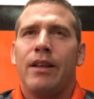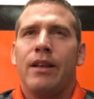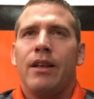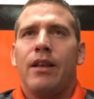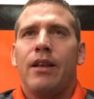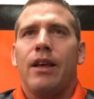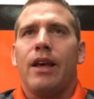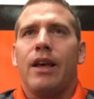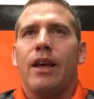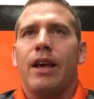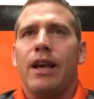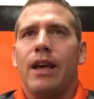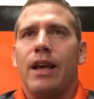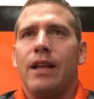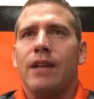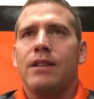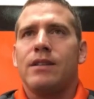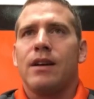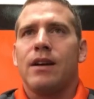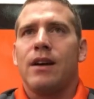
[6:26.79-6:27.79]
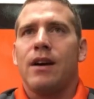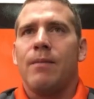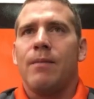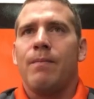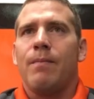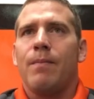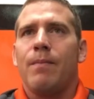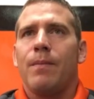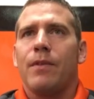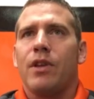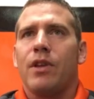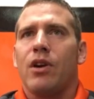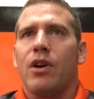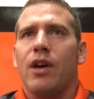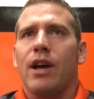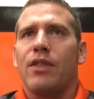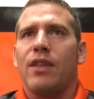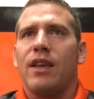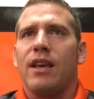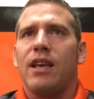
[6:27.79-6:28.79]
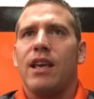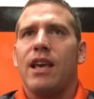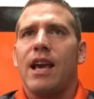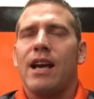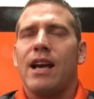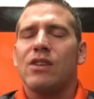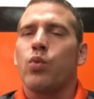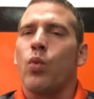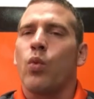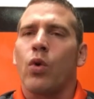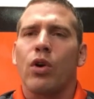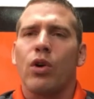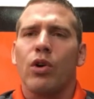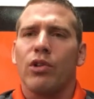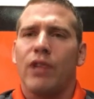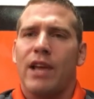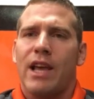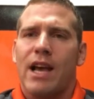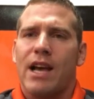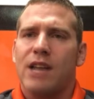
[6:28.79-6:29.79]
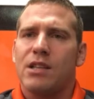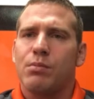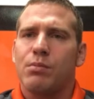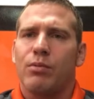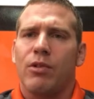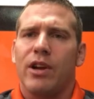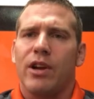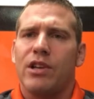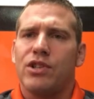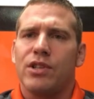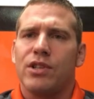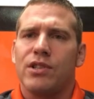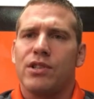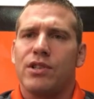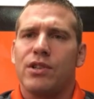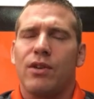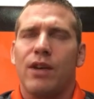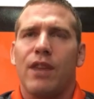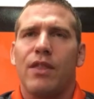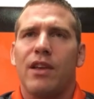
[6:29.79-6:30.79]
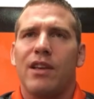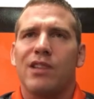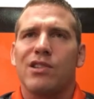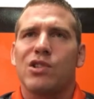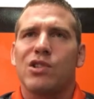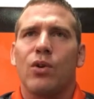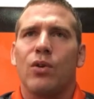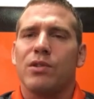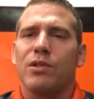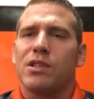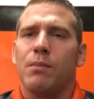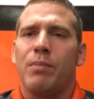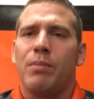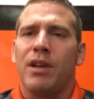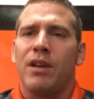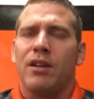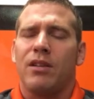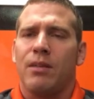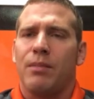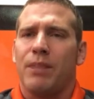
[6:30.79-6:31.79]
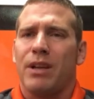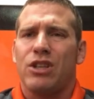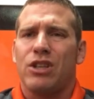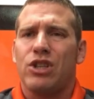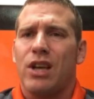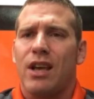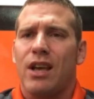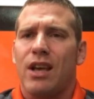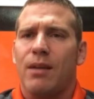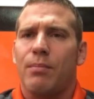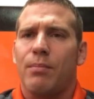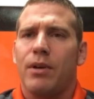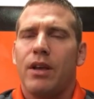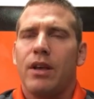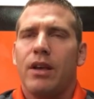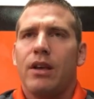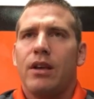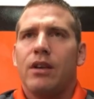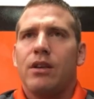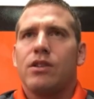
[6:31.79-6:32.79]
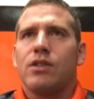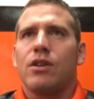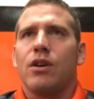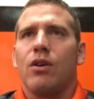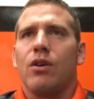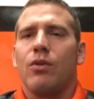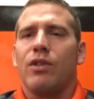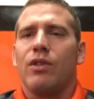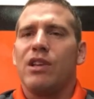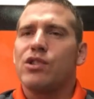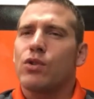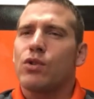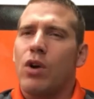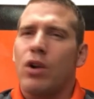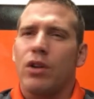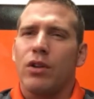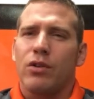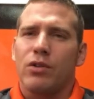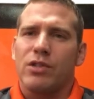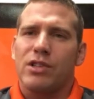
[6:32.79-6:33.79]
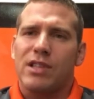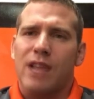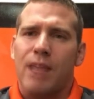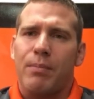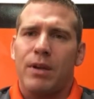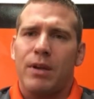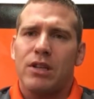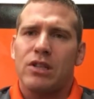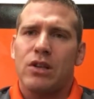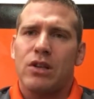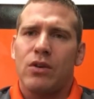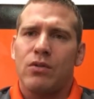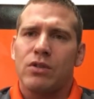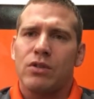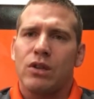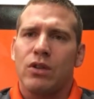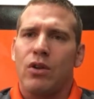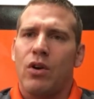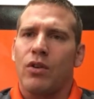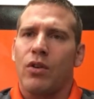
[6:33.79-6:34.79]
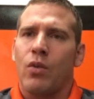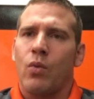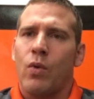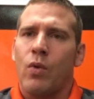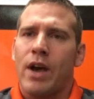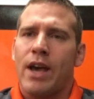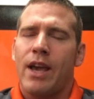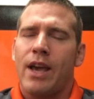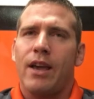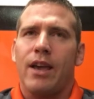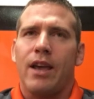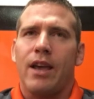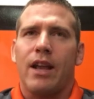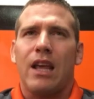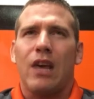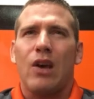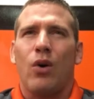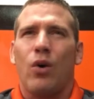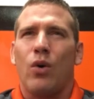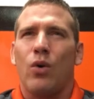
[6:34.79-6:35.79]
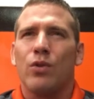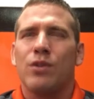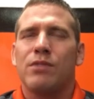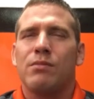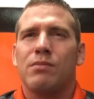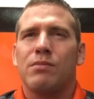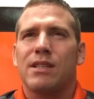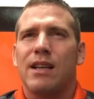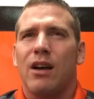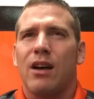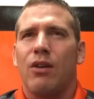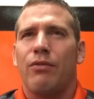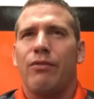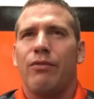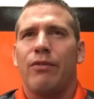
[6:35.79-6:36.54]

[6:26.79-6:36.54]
And, you know, I think he has worldly aspirations too. I think his goal is to be an Olympic champ. So these are all little stepping stones along the way. And he holds himself,